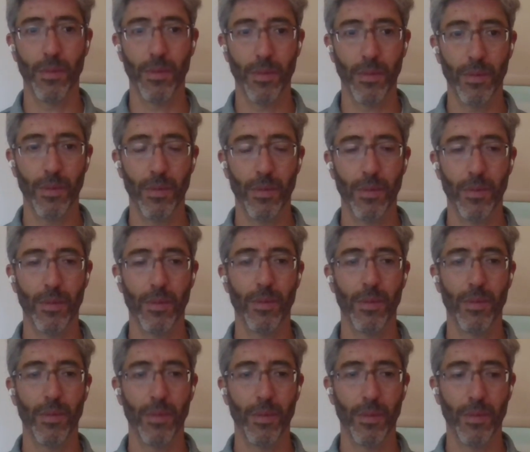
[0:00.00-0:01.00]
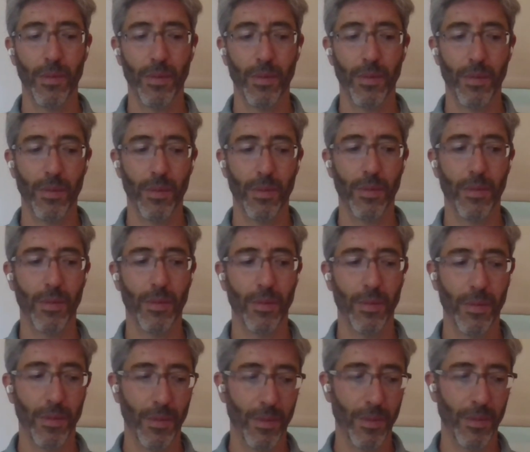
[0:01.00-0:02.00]

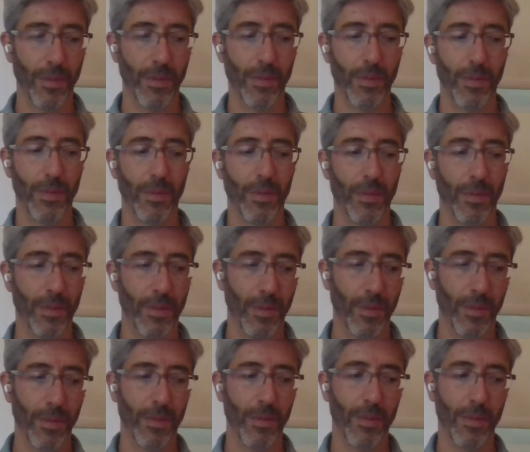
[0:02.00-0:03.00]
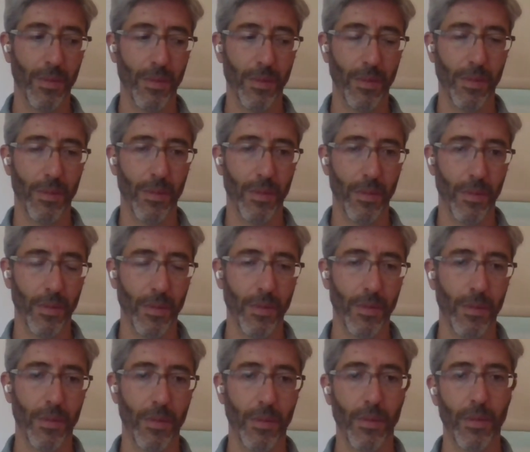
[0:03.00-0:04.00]

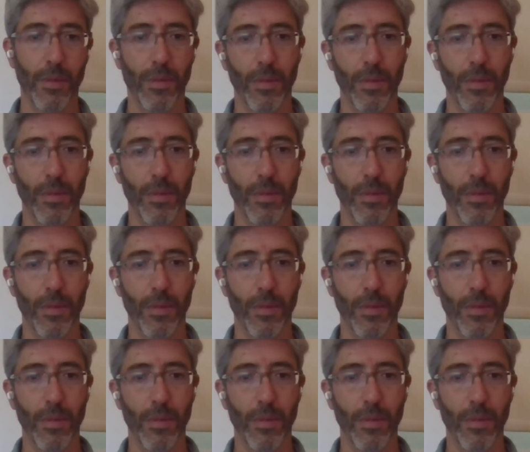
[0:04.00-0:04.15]
No words are spoken by the person on screen.